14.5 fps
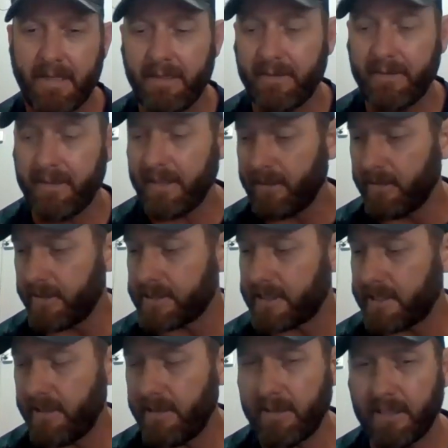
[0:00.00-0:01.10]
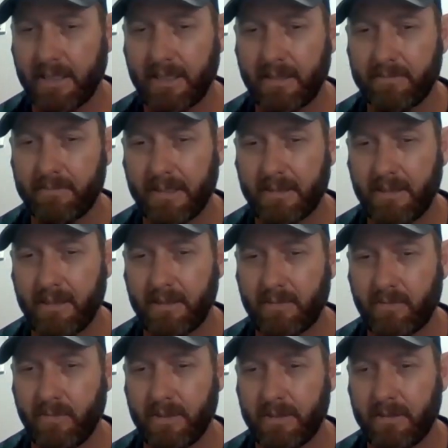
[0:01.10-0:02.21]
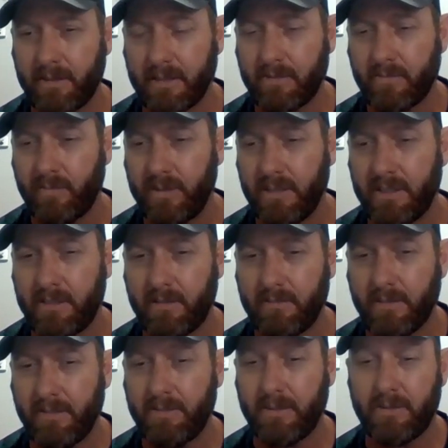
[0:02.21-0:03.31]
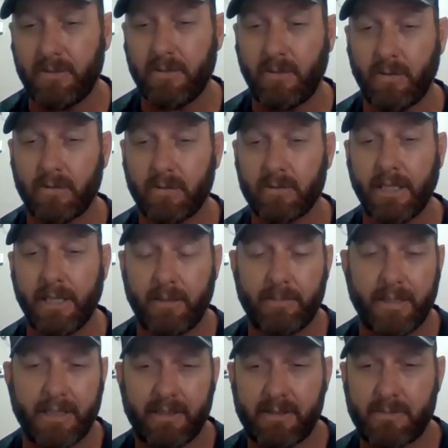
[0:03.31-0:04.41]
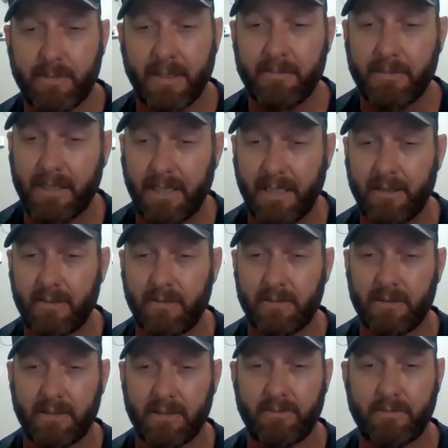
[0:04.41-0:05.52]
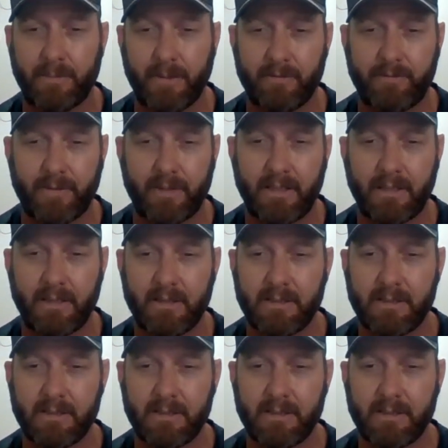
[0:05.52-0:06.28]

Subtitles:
And then lastly, I think one that we can maybe do a whole day about is biomechanical profiling.